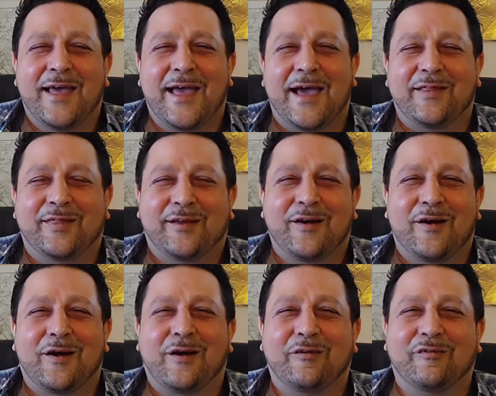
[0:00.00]
at the
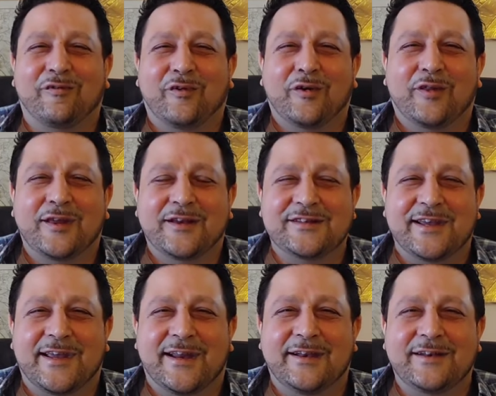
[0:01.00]
car for the
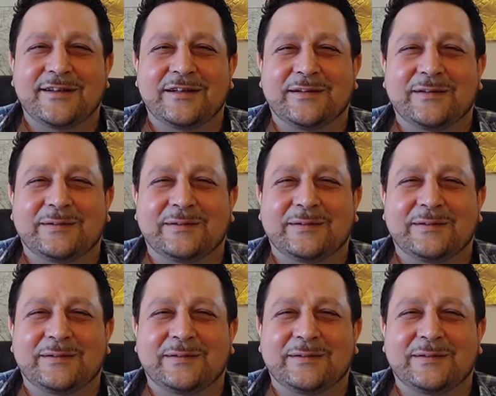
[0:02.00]
ticket. A while since it